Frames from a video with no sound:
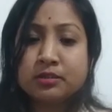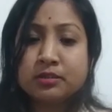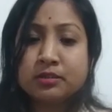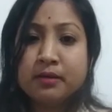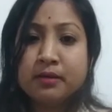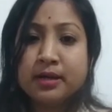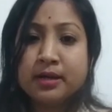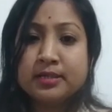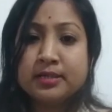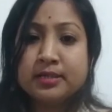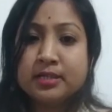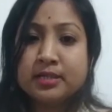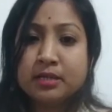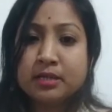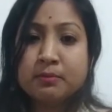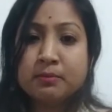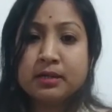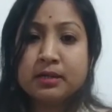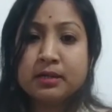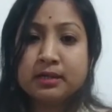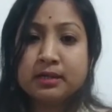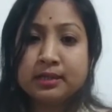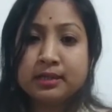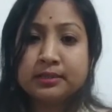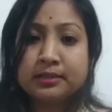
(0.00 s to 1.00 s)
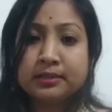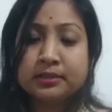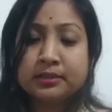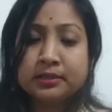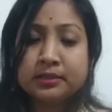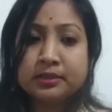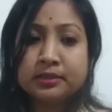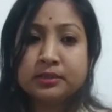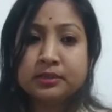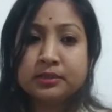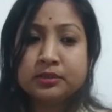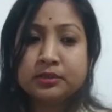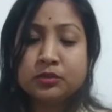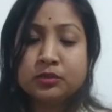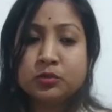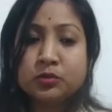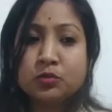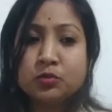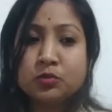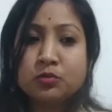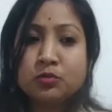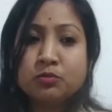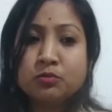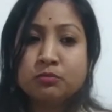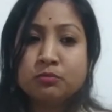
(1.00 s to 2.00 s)
I take my classes
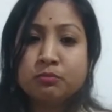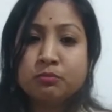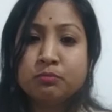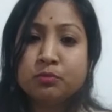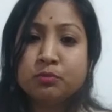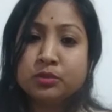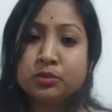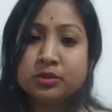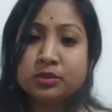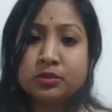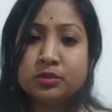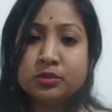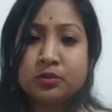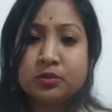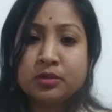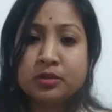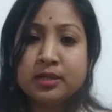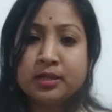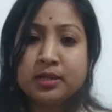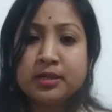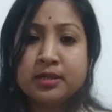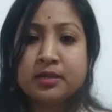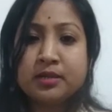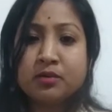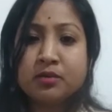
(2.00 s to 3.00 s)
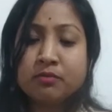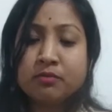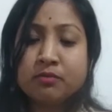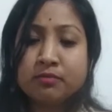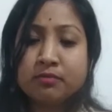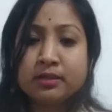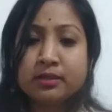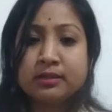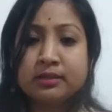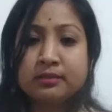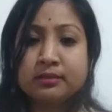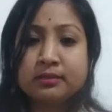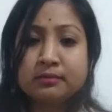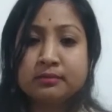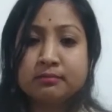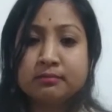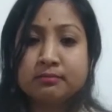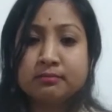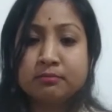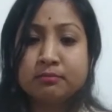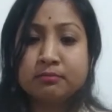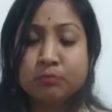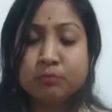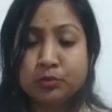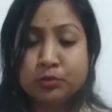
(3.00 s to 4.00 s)
through both online and offline
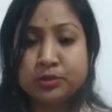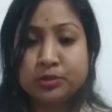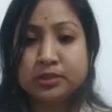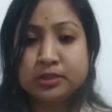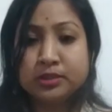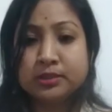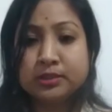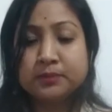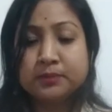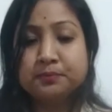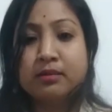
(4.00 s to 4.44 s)
modes.